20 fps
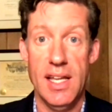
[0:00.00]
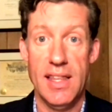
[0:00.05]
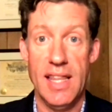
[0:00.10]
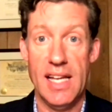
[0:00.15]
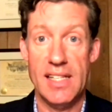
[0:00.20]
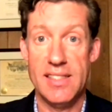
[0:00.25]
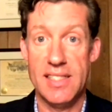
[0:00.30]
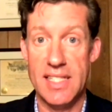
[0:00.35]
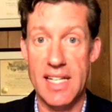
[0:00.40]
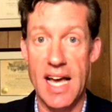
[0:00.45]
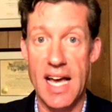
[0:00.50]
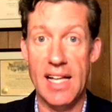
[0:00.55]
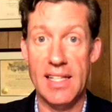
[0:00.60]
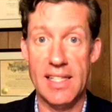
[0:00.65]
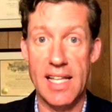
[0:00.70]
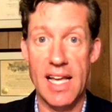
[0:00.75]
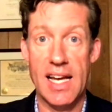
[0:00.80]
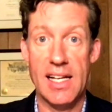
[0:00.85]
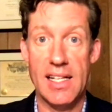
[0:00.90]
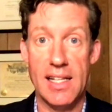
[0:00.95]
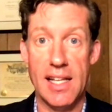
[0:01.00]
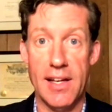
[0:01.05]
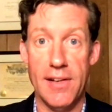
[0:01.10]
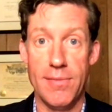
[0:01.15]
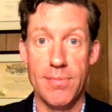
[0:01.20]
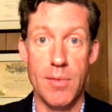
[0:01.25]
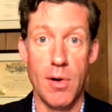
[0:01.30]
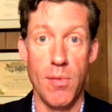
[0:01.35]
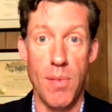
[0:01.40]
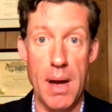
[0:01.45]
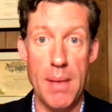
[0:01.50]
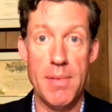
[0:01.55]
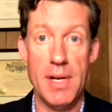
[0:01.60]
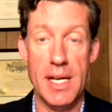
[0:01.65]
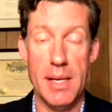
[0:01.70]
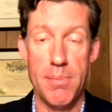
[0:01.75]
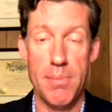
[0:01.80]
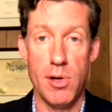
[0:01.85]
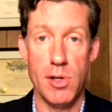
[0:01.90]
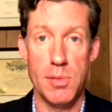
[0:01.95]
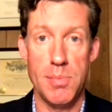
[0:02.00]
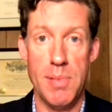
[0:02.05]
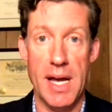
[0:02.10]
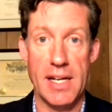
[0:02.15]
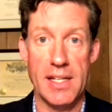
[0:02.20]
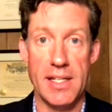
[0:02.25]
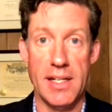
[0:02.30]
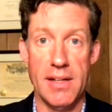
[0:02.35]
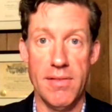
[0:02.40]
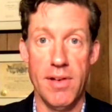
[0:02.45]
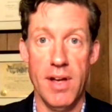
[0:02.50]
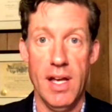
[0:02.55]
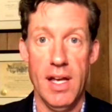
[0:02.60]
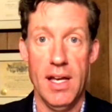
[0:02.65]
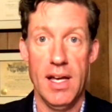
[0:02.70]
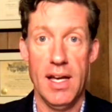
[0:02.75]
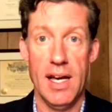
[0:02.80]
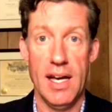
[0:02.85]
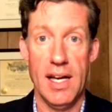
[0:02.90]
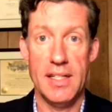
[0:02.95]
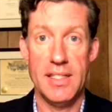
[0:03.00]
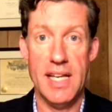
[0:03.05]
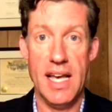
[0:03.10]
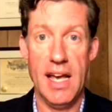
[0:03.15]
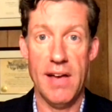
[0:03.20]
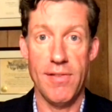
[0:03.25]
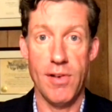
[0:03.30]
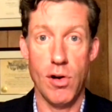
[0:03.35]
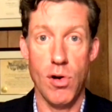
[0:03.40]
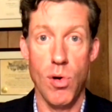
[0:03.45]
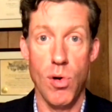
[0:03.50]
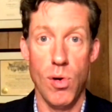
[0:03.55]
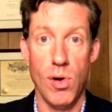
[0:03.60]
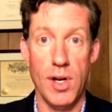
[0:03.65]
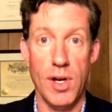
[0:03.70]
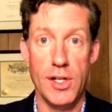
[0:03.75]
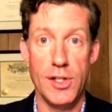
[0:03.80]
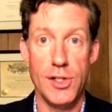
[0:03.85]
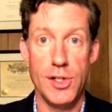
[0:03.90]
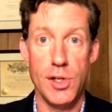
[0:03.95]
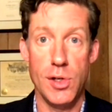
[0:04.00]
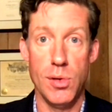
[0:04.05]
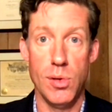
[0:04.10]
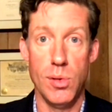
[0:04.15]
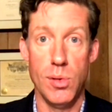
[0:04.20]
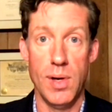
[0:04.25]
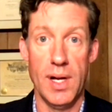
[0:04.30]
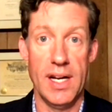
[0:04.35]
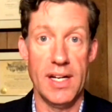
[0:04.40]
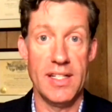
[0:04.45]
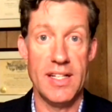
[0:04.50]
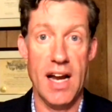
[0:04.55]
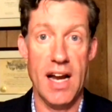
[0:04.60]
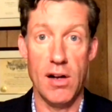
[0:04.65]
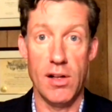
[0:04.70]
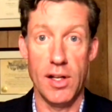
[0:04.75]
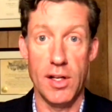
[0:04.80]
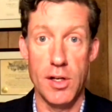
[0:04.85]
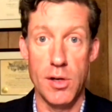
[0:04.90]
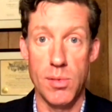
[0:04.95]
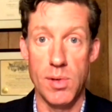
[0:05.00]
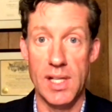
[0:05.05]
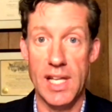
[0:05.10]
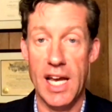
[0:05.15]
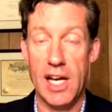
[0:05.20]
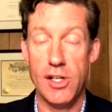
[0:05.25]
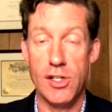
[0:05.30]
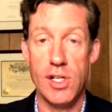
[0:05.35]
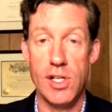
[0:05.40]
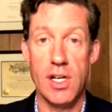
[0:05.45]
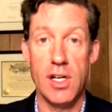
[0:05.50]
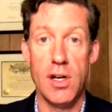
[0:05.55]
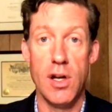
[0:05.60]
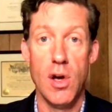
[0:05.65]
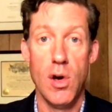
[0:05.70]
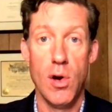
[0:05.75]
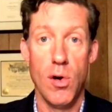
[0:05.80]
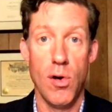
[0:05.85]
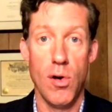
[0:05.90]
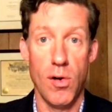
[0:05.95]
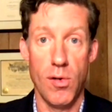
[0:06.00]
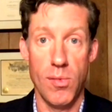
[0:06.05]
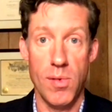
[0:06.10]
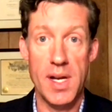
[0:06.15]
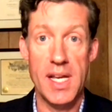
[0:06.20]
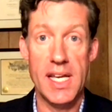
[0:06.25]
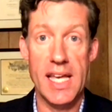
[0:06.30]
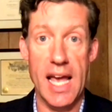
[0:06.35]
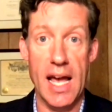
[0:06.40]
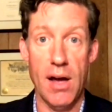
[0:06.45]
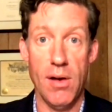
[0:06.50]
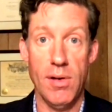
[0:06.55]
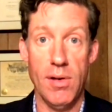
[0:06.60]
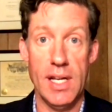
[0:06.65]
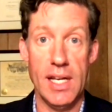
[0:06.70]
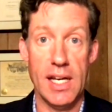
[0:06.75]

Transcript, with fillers: That's not likely from a remedy perspective uh, to have a court issue an entirely new election or recount.